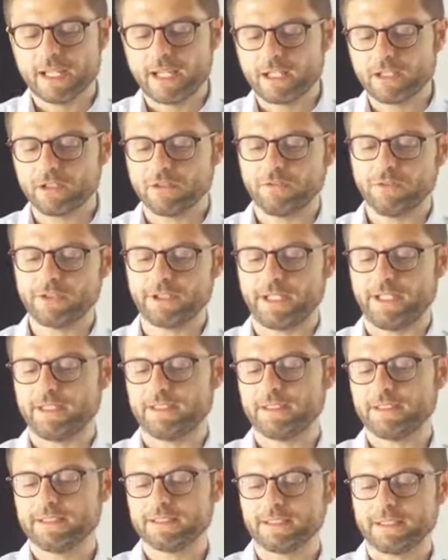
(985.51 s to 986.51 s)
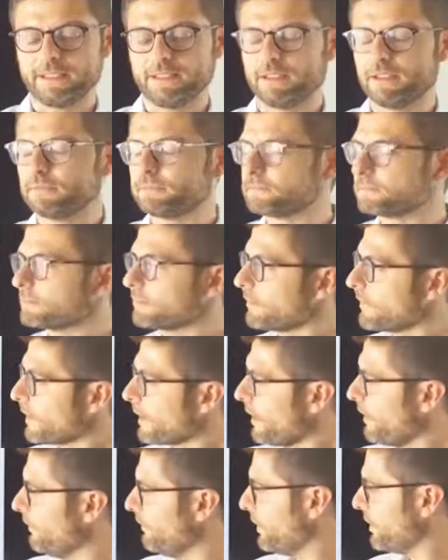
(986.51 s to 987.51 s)
And on the right, instead,
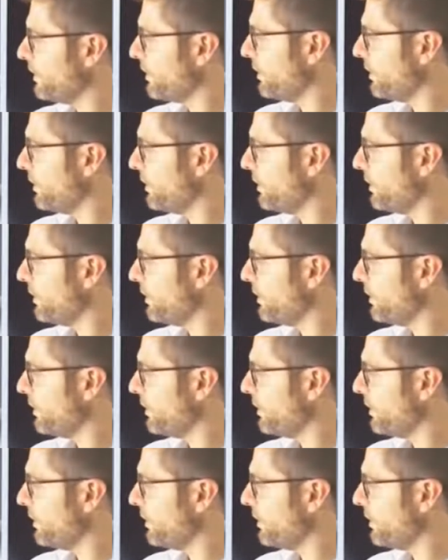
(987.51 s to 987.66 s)
the